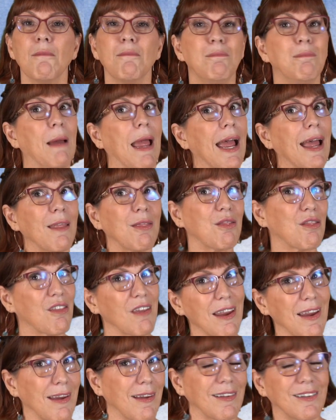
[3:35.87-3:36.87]
bad
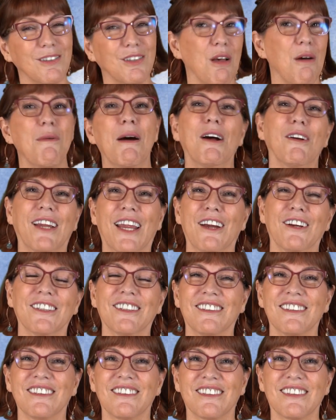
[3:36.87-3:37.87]
things about
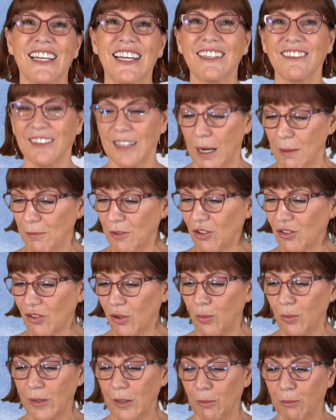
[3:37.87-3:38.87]
carrots and sticks, and I'm just
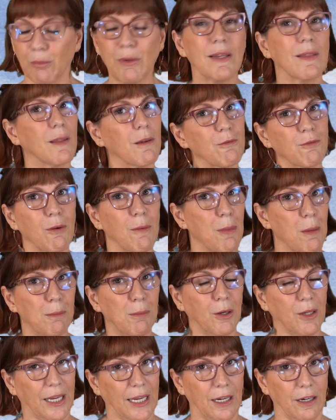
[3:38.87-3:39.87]
going to read them from the
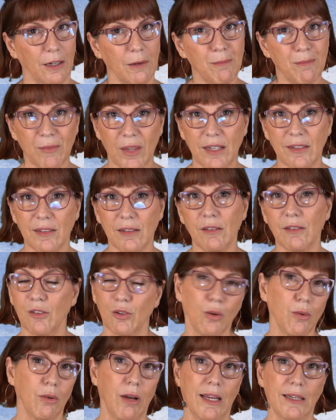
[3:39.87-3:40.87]
book here, and
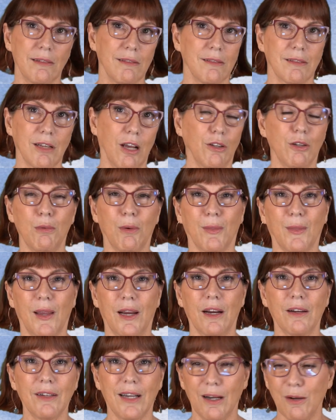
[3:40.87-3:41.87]
so I can tell you what they
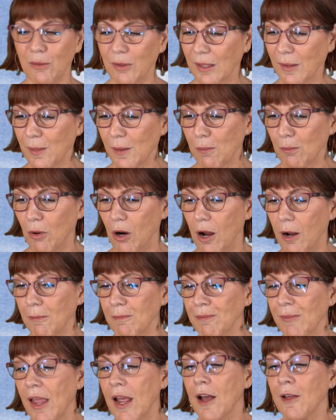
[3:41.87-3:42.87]
are and I don't get them wrong.
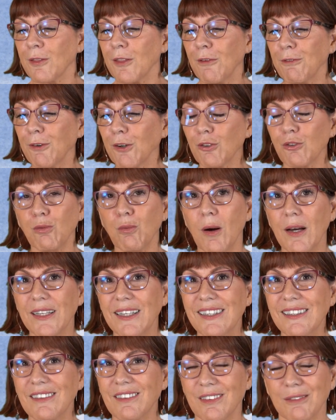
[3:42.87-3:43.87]
The first one
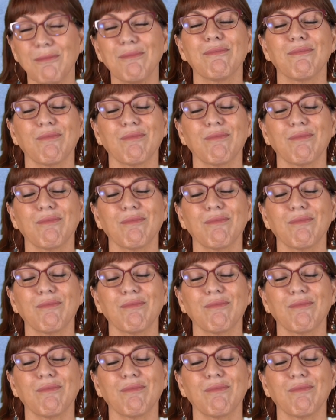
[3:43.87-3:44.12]
is,